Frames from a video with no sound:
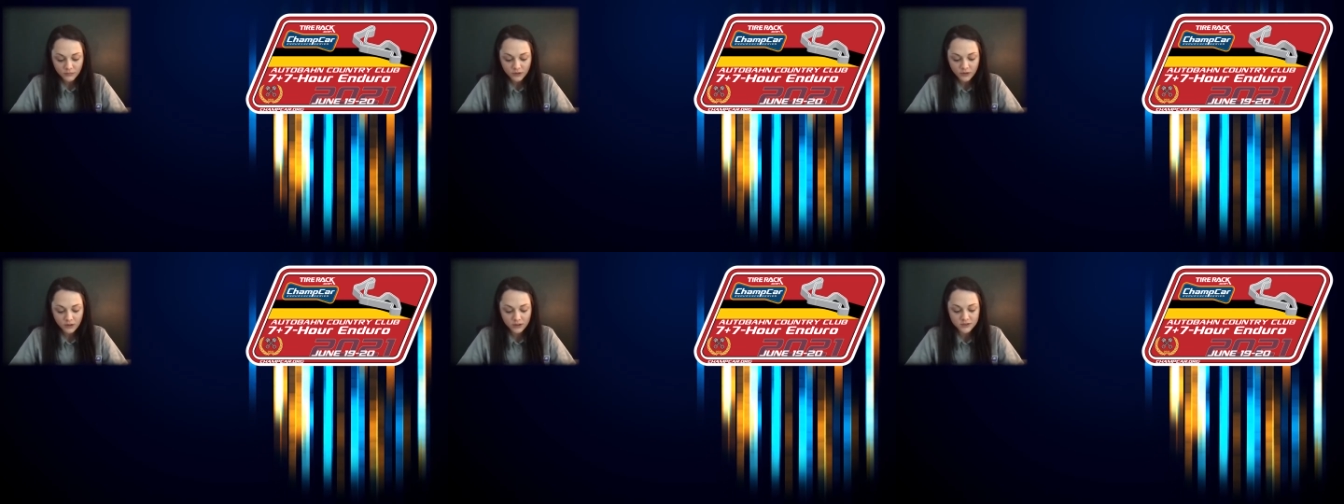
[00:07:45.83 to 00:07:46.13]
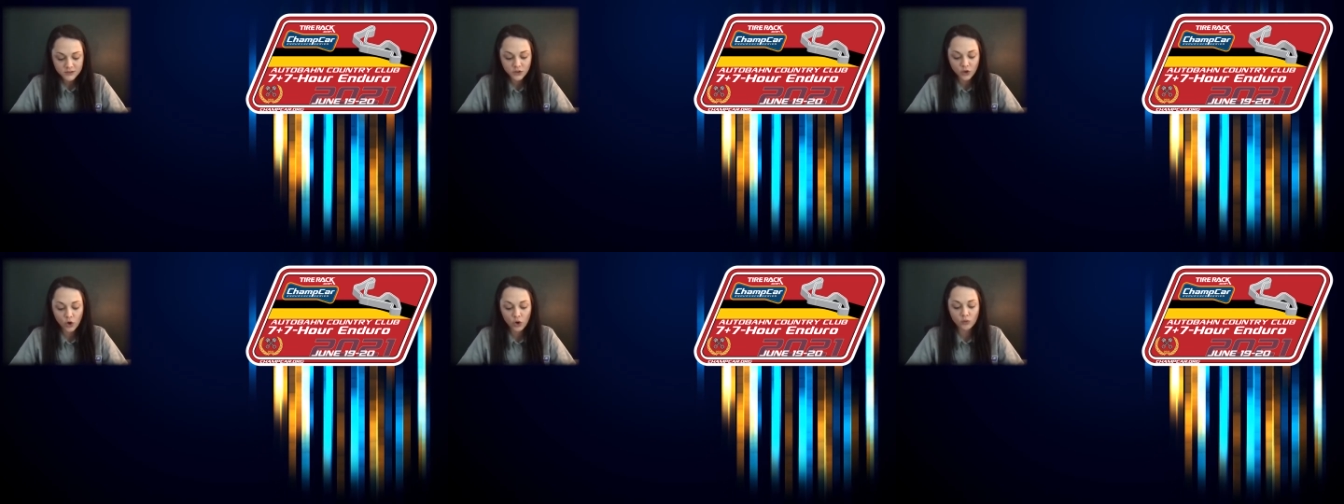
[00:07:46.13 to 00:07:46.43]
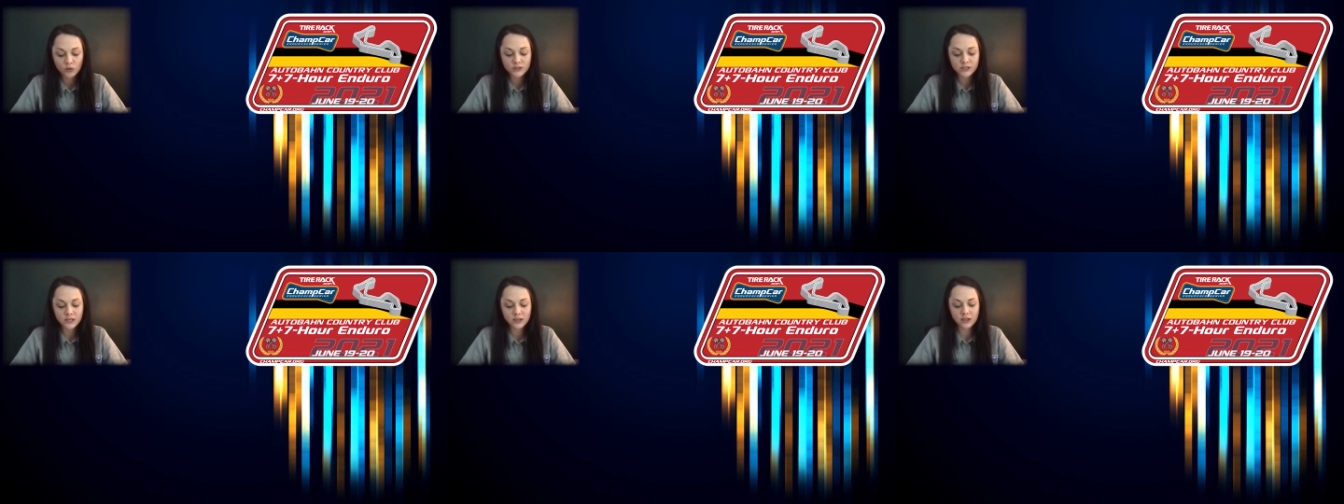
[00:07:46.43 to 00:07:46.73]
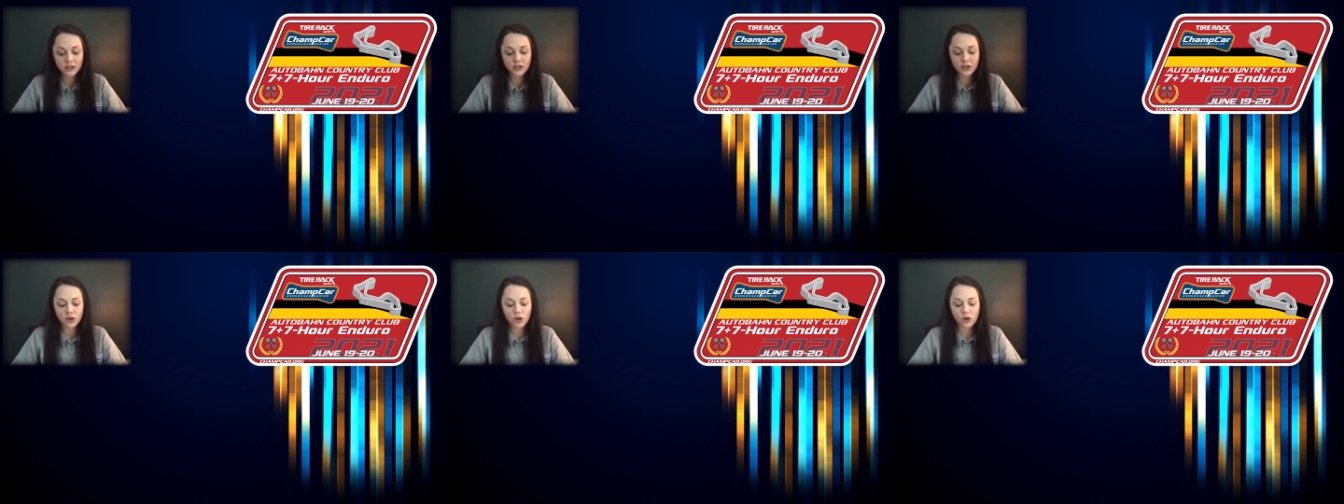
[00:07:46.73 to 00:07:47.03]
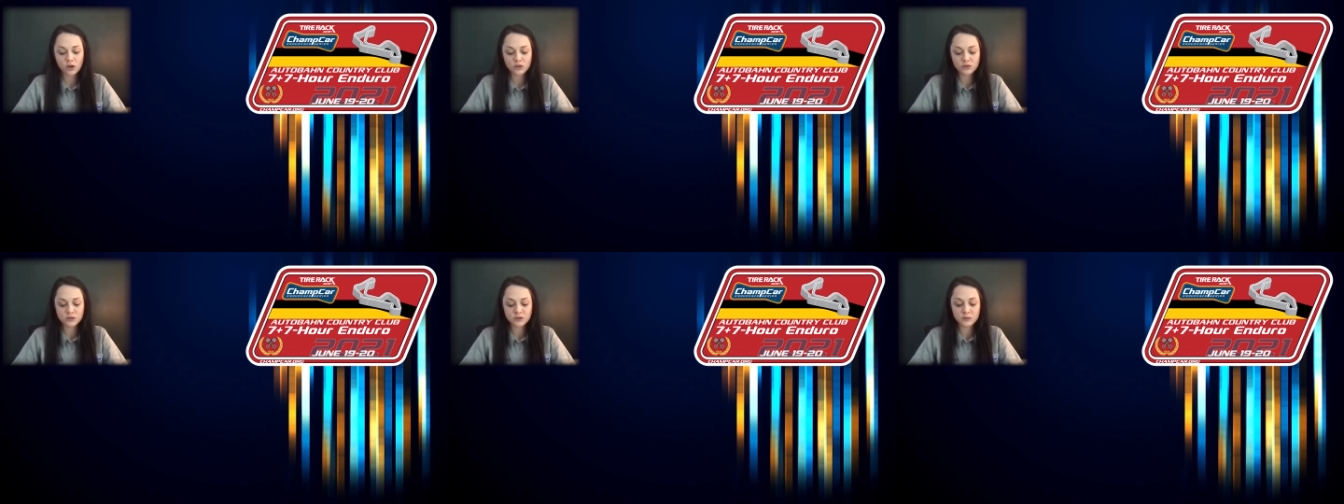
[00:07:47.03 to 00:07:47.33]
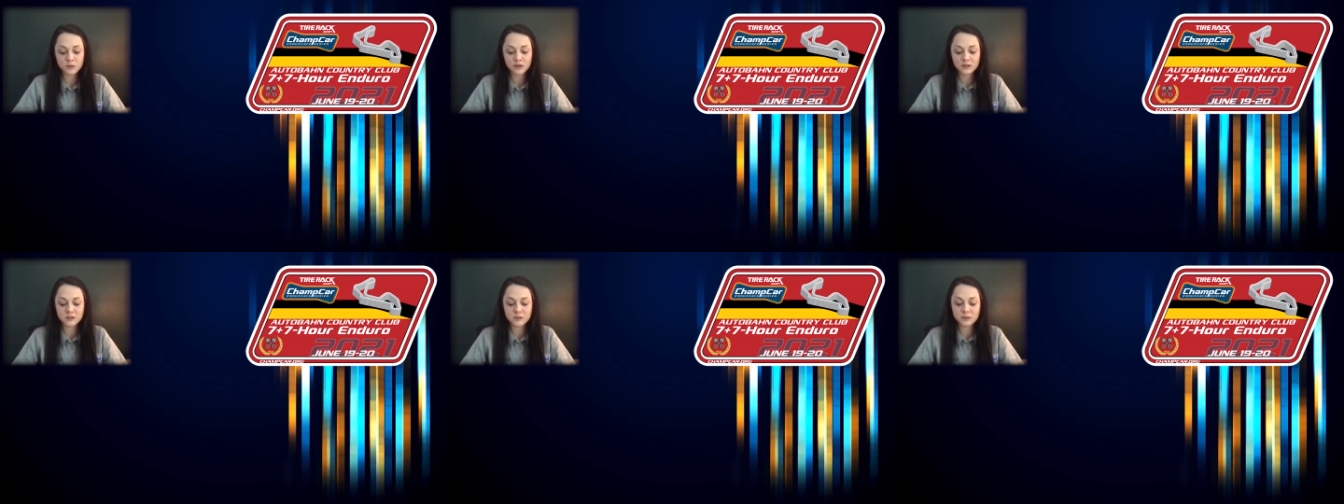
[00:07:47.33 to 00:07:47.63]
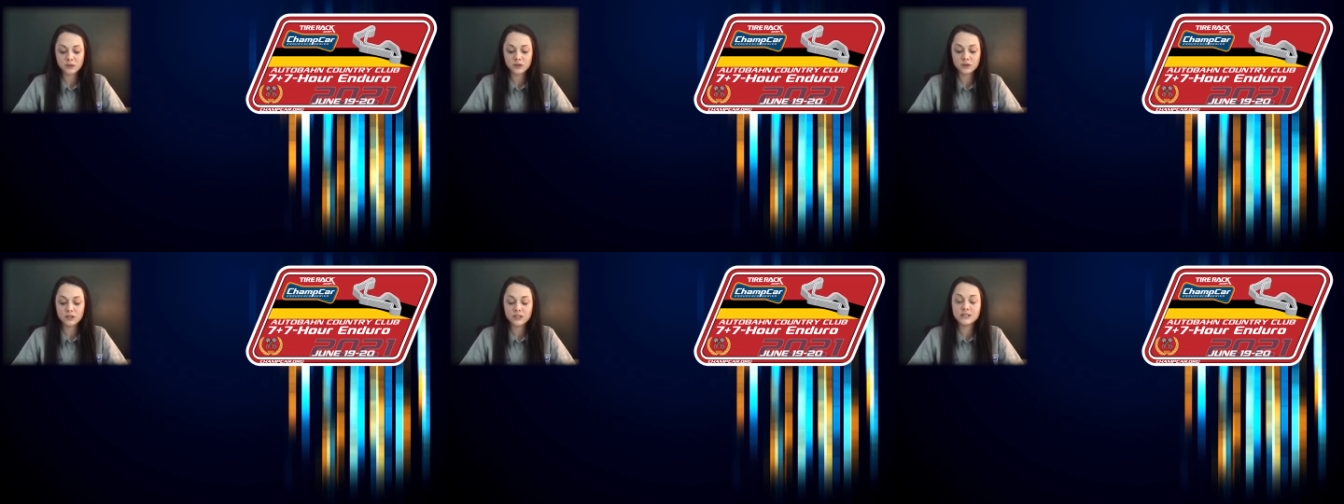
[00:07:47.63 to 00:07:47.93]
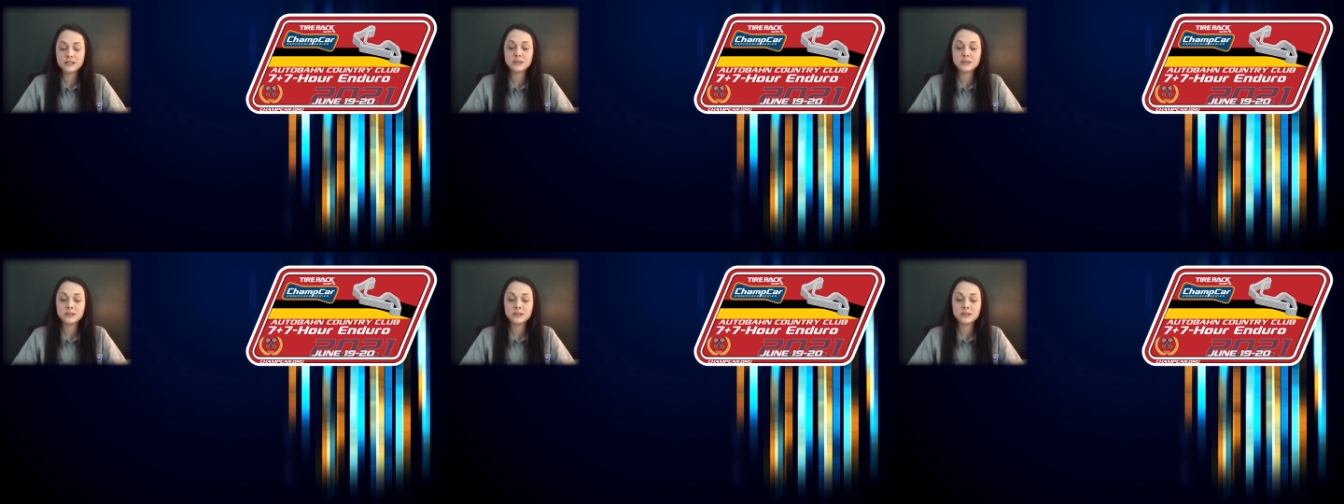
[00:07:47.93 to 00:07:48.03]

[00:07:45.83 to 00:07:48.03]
It's the overtaking car's responsibility